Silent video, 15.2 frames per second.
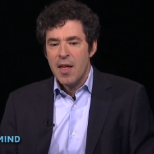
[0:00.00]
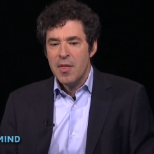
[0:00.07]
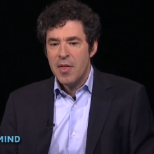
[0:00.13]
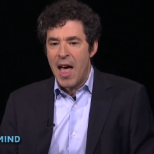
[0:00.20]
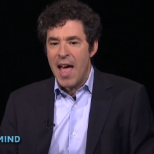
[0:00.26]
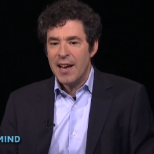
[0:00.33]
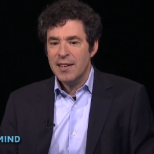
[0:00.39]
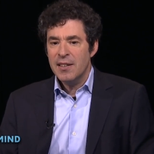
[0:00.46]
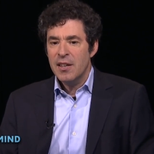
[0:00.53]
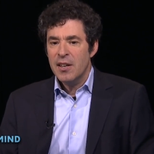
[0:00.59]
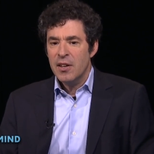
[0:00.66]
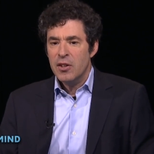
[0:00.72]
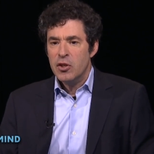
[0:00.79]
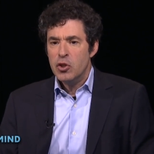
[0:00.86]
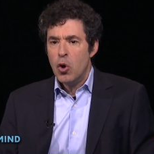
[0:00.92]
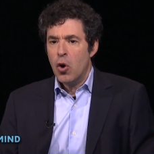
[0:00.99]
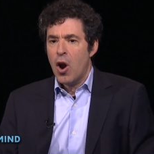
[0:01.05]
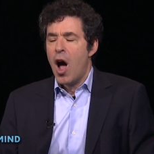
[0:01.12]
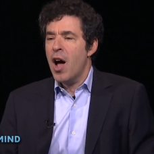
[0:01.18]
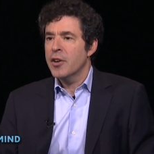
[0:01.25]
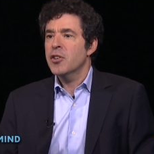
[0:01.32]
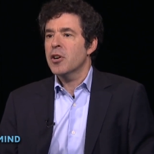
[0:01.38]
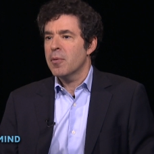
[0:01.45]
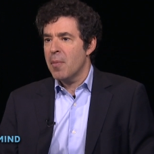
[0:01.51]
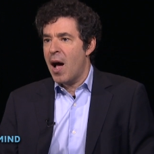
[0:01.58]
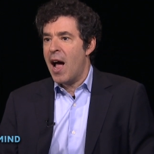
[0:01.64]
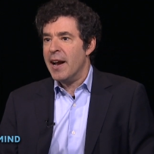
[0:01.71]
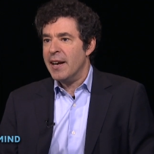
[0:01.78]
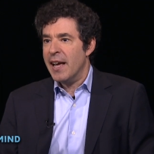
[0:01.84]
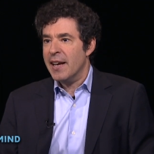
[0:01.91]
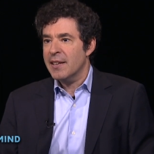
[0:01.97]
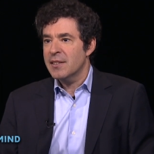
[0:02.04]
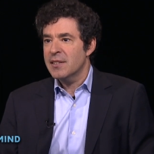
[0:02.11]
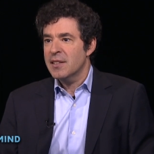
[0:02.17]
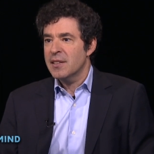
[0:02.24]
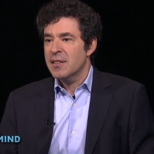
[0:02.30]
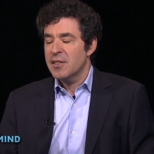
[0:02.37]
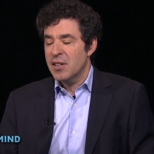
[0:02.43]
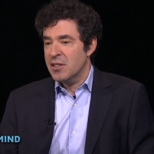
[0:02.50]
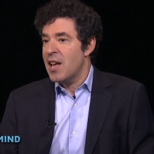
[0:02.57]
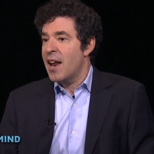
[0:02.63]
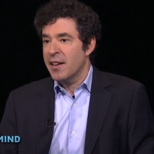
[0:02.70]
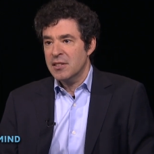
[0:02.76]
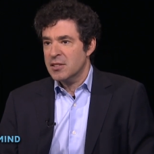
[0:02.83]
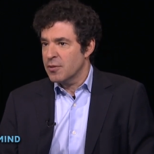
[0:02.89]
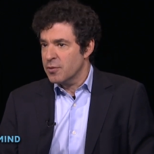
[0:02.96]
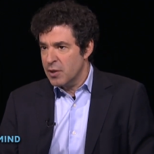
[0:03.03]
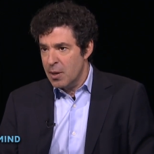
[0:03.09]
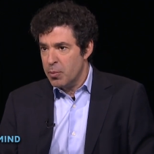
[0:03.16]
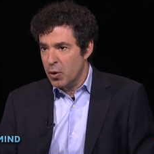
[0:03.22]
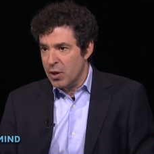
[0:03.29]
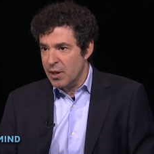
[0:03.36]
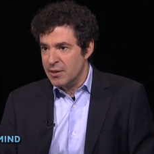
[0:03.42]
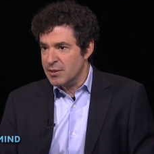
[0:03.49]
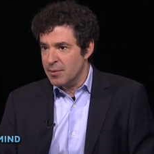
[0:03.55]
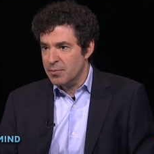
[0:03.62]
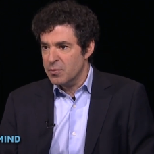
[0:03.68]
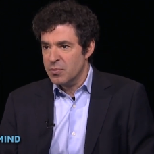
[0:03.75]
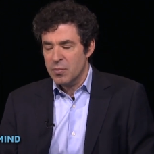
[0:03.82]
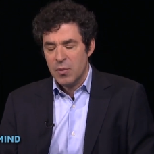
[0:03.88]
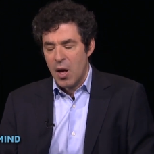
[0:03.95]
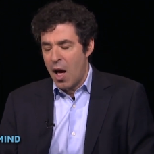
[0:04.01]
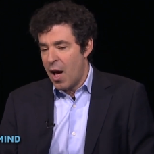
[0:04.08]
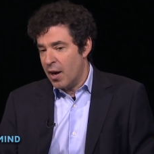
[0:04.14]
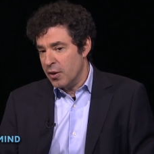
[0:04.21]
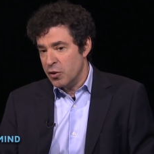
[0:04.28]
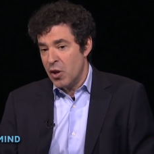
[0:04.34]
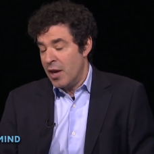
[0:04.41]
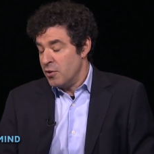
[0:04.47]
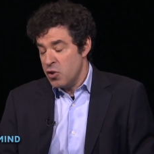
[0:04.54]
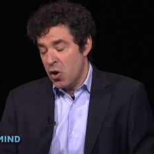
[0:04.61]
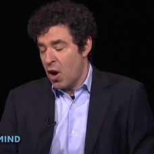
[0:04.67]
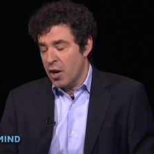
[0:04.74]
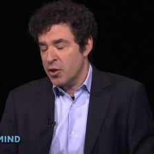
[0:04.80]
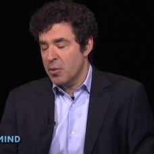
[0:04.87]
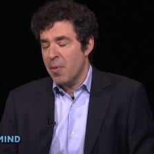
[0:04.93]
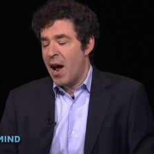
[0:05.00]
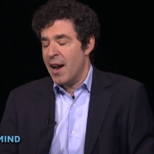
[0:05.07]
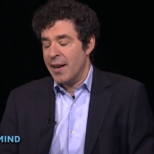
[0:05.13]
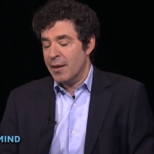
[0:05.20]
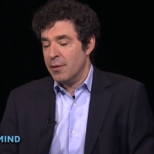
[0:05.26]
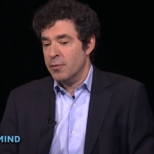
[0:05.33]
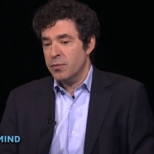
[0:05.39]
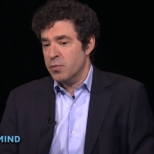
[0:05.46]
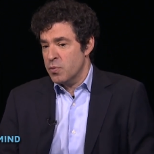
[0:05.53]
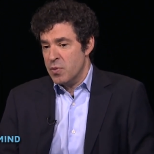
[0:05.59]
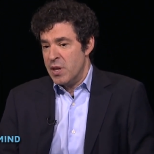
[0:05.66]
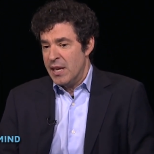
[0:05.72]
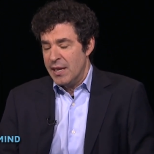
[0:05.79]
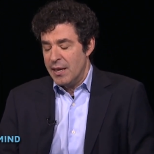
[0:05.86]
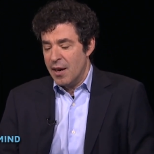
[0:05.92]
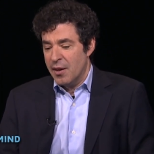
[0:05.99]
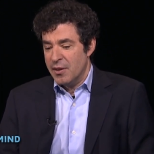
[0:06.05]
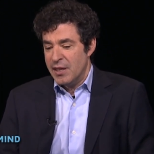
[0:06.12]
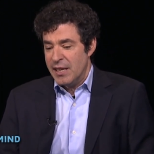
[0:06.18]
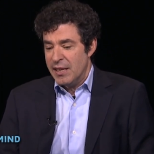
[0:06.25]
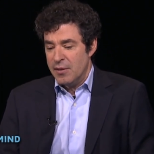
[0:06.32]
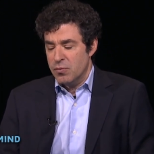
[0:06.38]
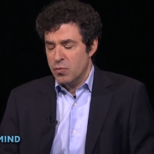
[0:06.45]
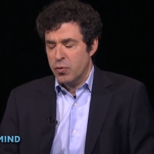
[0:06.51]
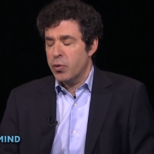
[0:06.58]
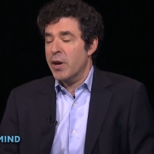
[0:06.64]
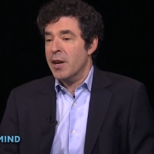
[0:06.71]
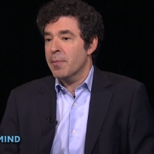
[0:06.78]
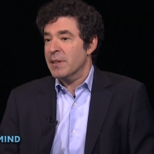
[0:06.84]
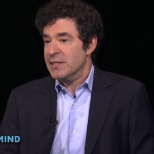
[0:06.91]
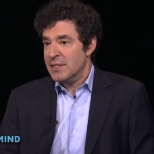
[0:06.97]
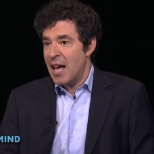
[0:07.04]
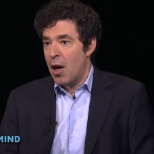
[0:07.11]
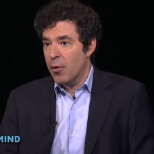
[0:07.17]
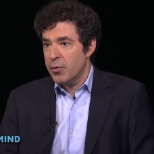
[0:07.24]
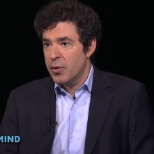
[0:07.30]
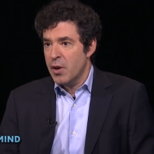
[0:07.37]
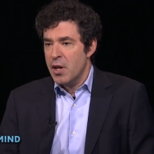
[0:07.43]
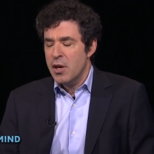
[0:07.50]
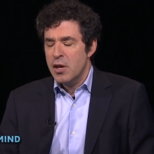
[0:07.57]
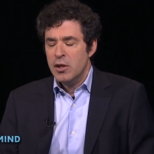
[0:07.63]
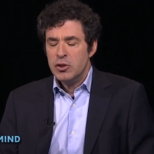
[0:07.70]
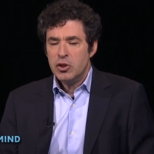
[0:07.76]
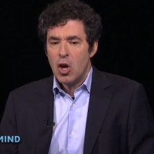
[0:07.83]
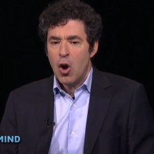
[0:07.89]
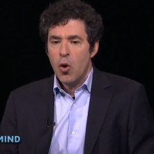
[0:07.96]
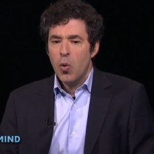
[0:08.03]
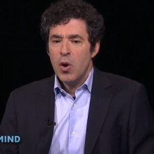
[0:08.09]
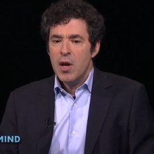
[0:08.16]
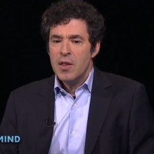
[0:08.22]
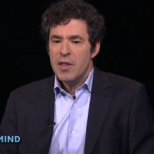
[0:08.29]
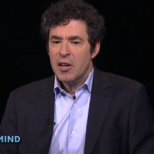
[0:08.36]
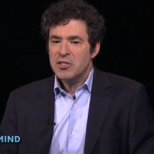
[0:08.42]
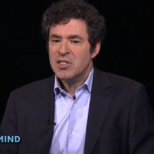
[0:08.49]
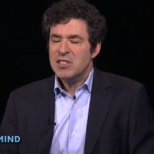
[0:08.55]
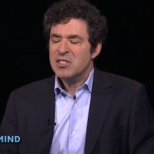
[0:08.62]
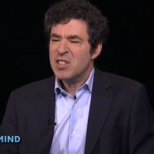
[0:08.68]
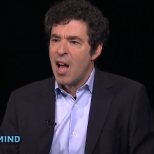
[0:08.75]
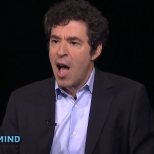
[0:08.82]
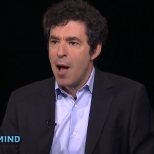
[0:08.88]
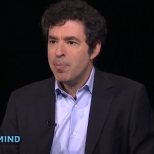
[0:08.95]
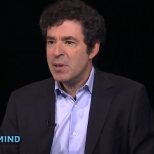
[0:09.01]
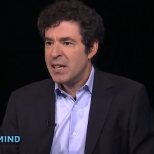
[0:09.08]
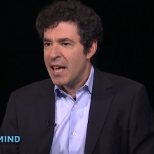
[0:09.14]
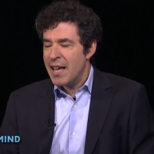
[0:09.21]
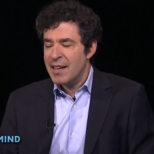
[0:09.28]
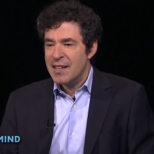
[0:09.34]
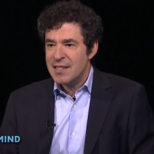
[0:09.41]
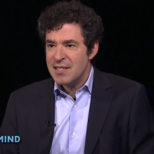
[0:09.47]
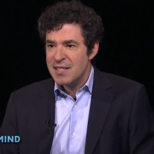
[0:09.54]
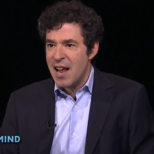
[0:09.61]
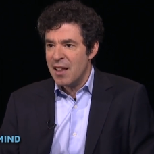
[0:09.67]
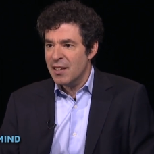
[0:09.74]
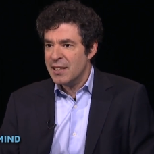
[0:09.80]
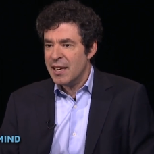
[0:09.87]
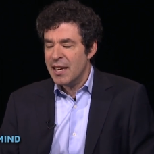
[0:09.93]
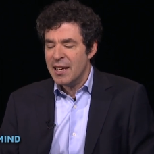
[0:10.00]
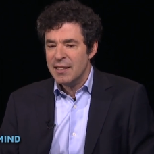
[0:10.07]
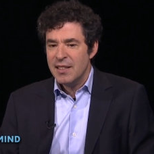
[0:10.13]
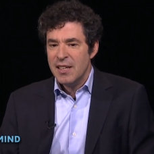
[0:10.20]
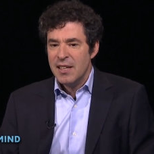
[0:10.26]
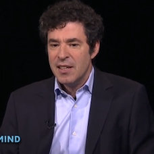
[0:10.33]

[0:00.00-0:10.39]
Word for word: then you're undermining the tenets of liberalism. Uh, and you're undermining the, uh, the freedom itself. So there's this complicated and delicate